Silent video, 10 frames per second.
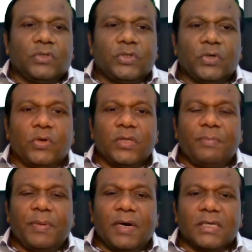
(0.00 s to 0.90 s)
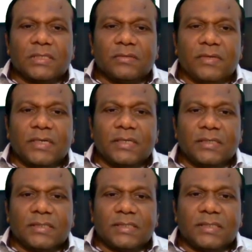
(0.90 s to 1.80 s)
To show the password,
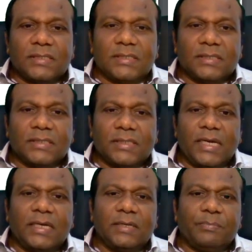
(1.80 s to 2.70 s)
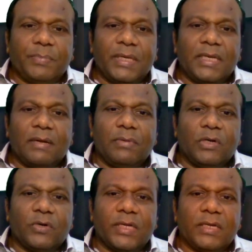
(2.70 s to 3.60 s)
set
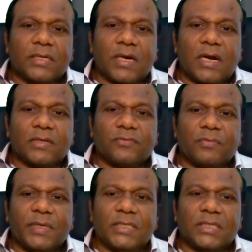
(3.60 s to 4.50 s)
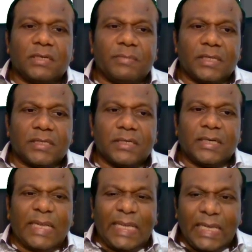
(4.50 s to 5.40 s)
pwd transformation
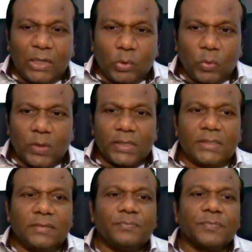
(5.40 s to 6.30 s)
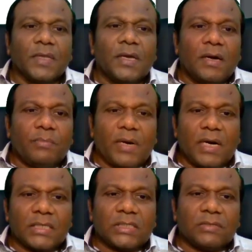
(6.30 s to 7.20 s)
method equal
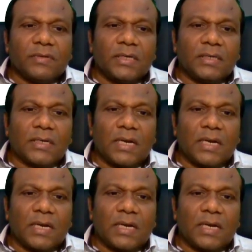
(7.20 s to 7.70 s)
password